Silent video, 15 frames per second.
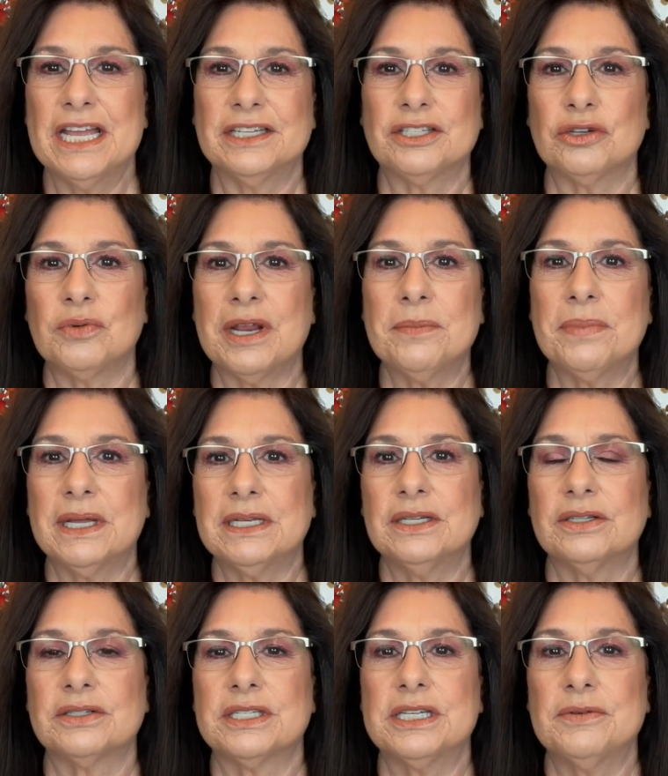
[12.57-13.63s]
It's the red button
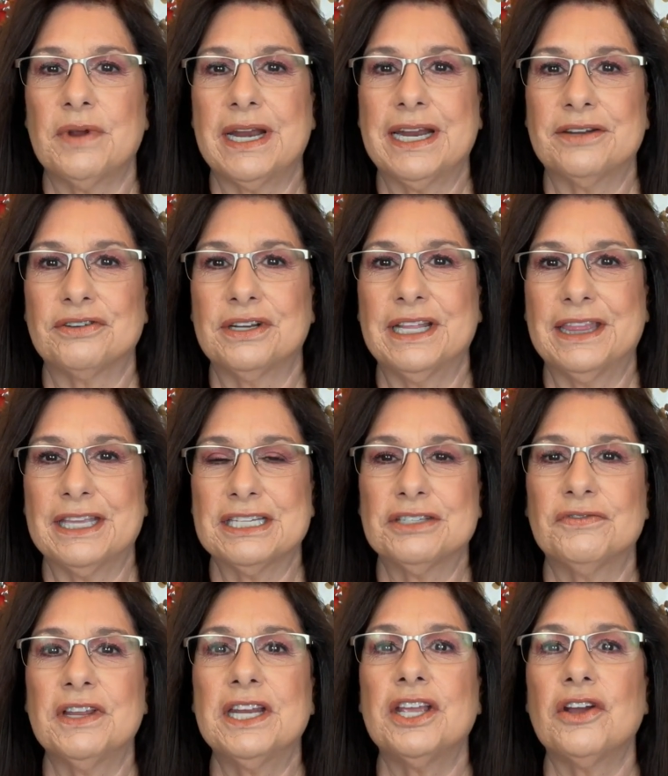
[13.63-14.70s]
you'll see right underneath
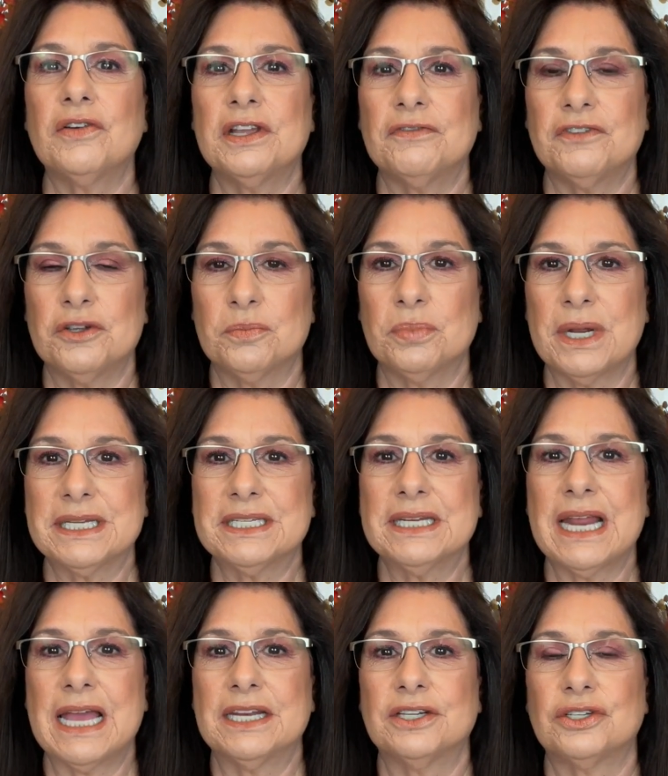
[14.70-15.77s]
this video. If you press it
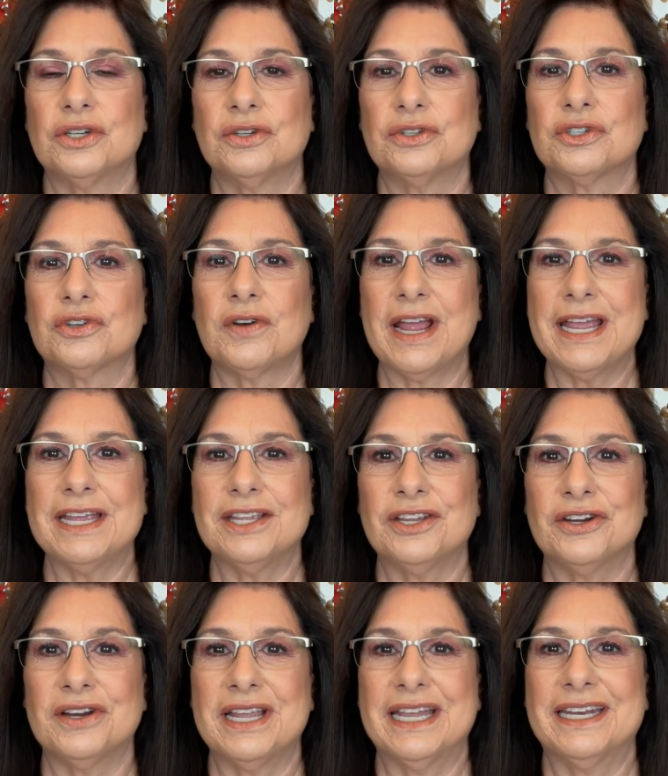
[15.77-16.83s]
and it turns gray
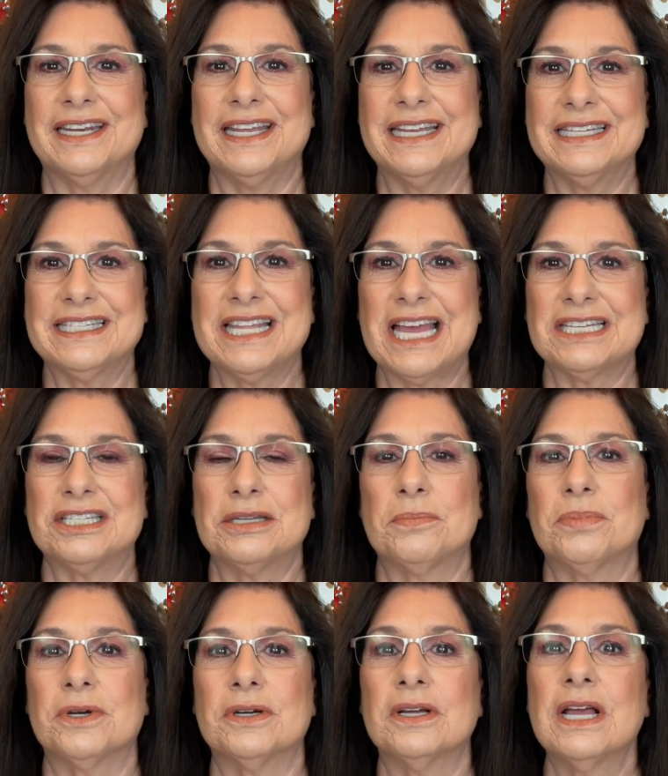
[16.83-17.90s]
you're in. It's that
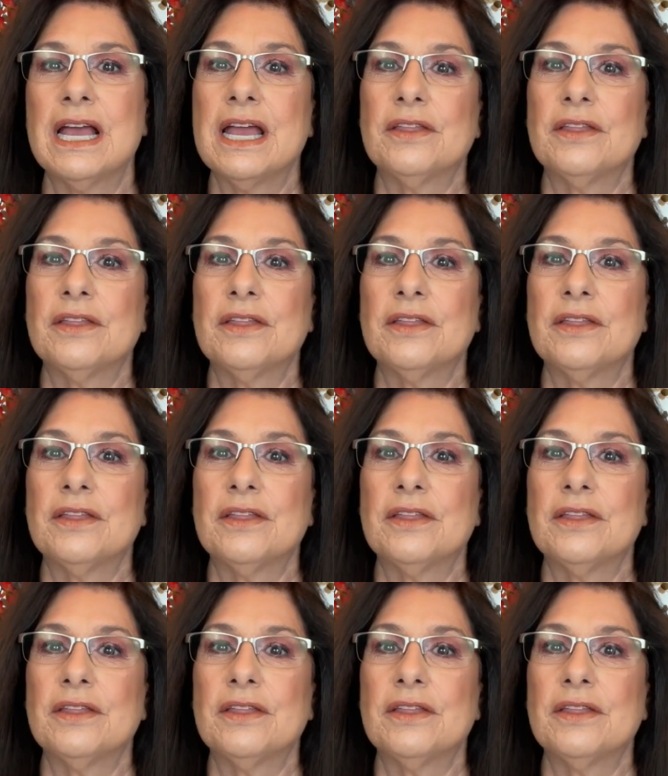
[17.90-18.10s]
simple.